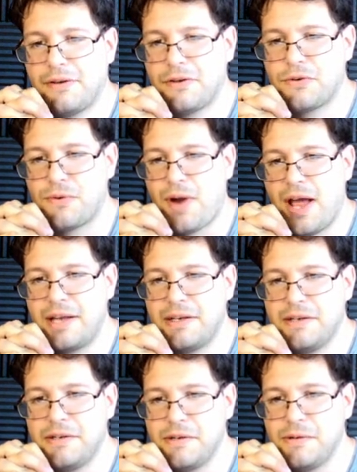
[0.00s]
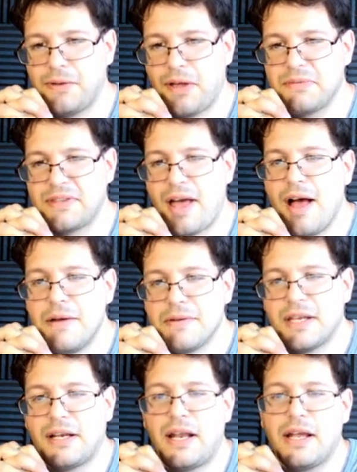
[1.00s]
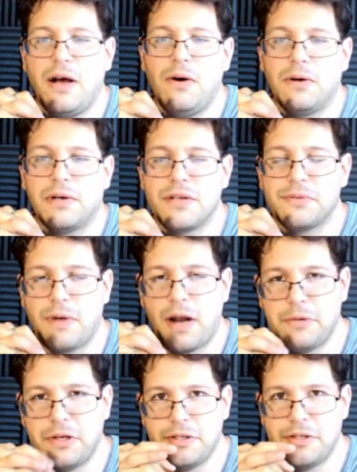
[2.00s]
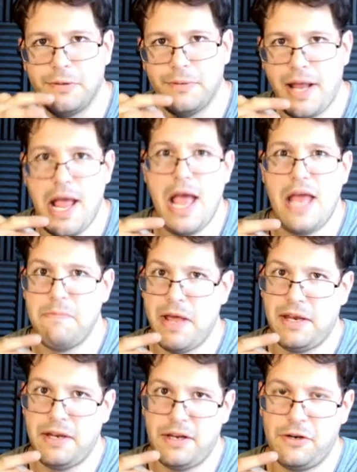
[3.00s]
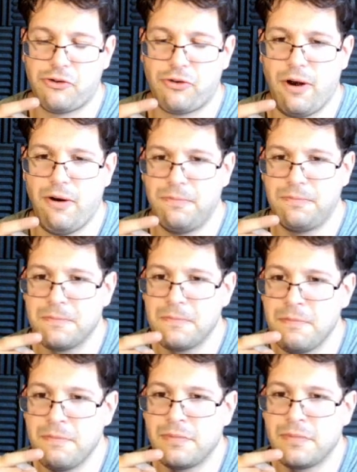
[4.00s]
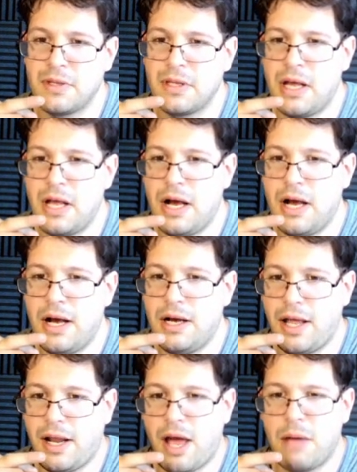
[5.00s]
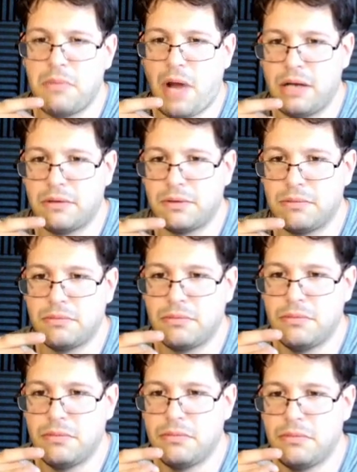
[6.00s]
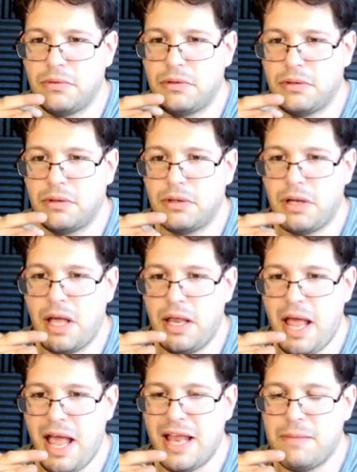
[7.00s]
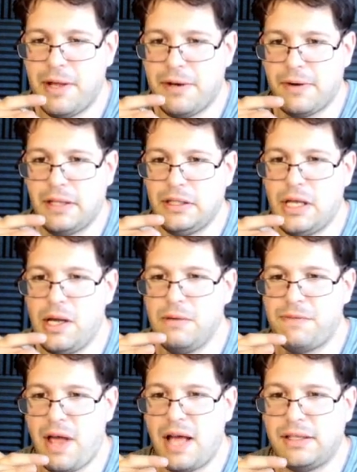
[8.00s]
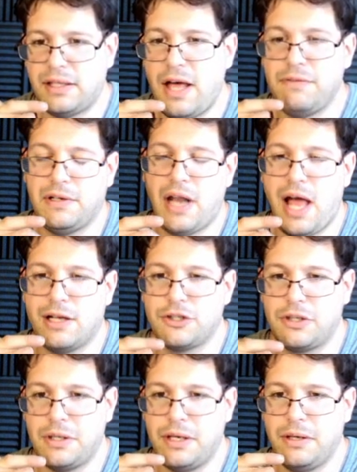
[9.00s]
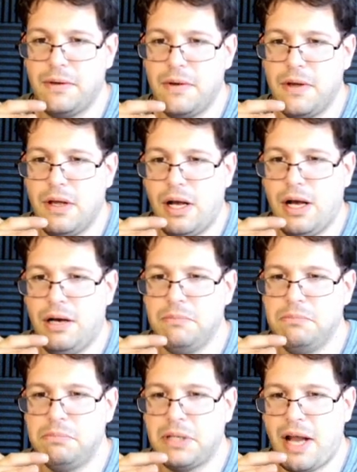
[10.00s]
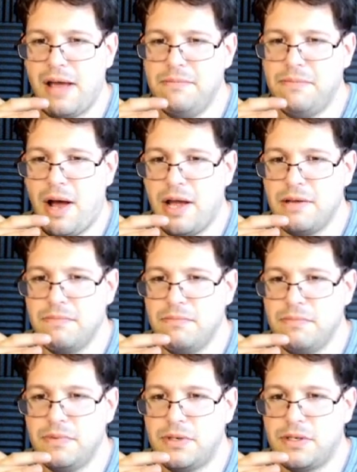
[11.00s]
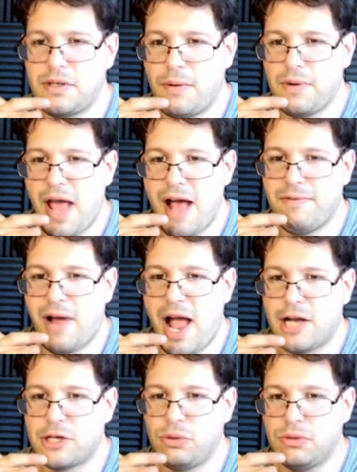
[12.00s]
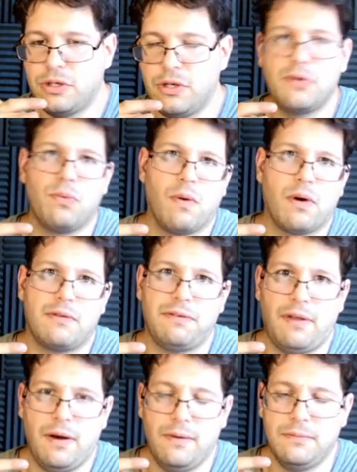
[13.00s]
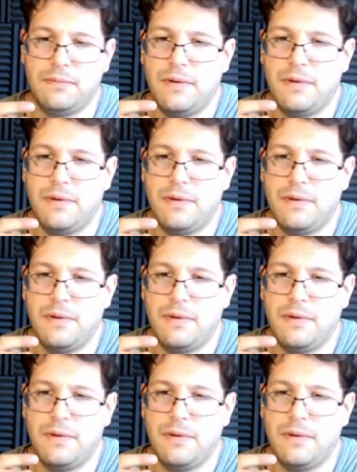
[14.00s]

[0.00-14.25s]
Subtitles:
trying to do... I was thinking like, oh, guess what? I'm going to do an animated intro. And I'm not an animator. I love it, actually. But I don't have an actual good workflow